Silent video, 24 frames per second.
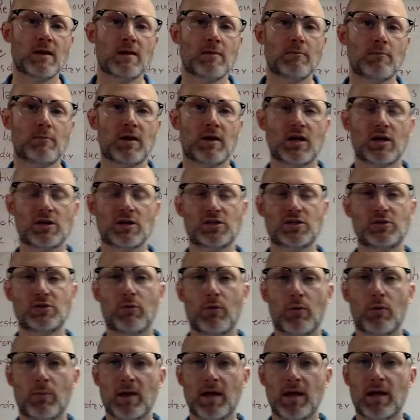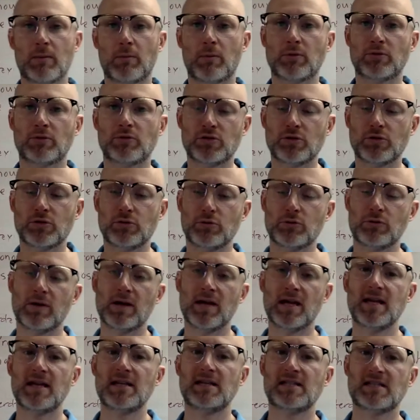because you will be able to
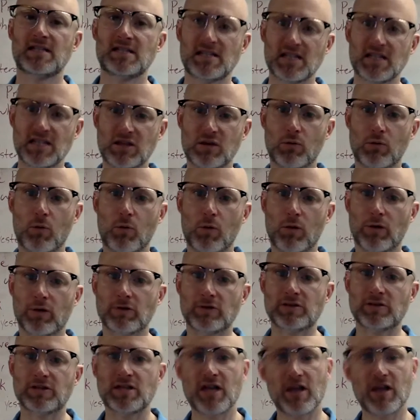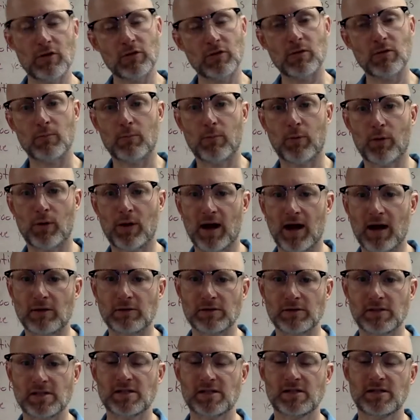see the words, hear them
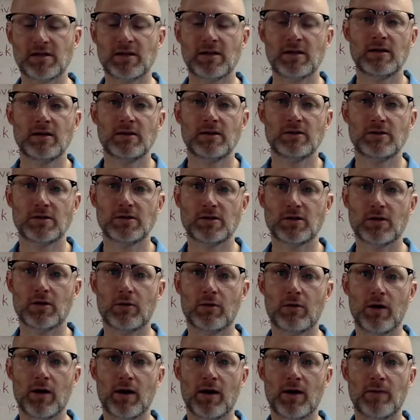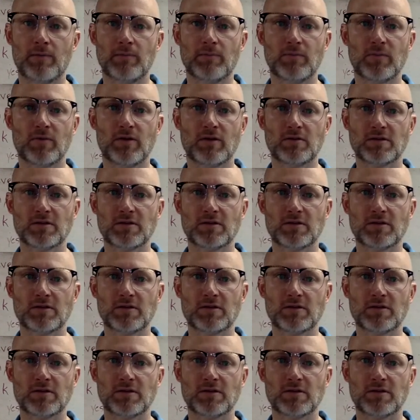pronounced. So there's